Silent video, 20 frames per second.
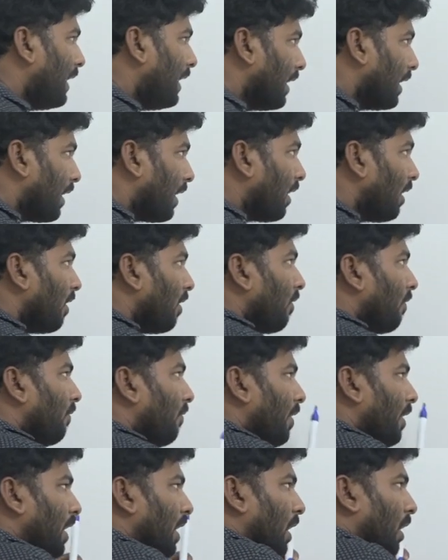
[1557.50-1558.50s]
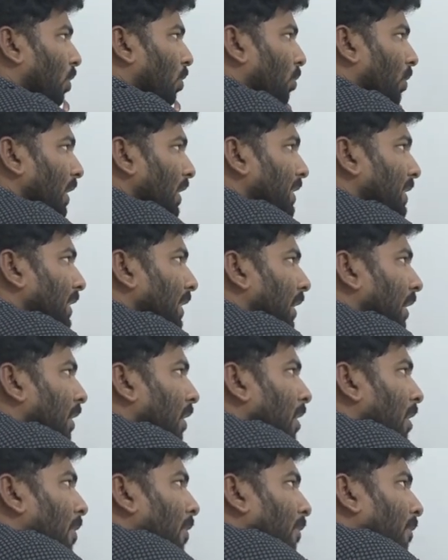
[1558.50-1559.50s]
here we are
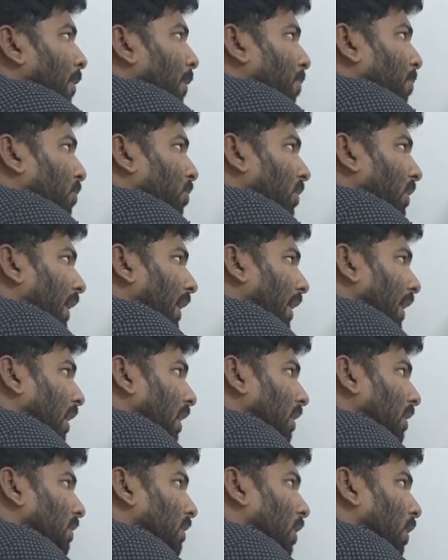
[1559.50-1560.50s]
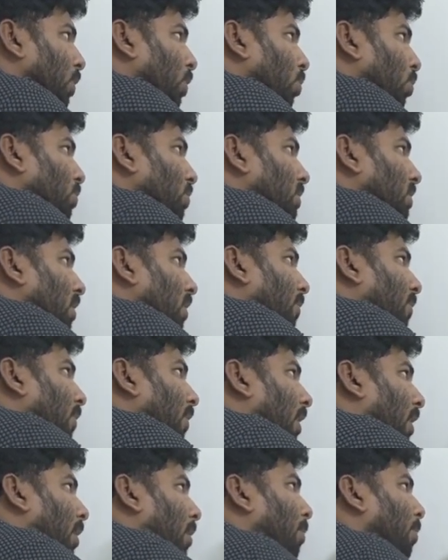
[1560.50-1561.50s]
noticing 5th day the dose of
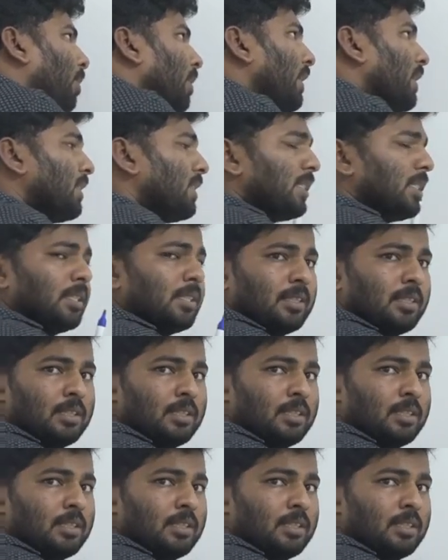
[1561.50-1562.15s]
hormone is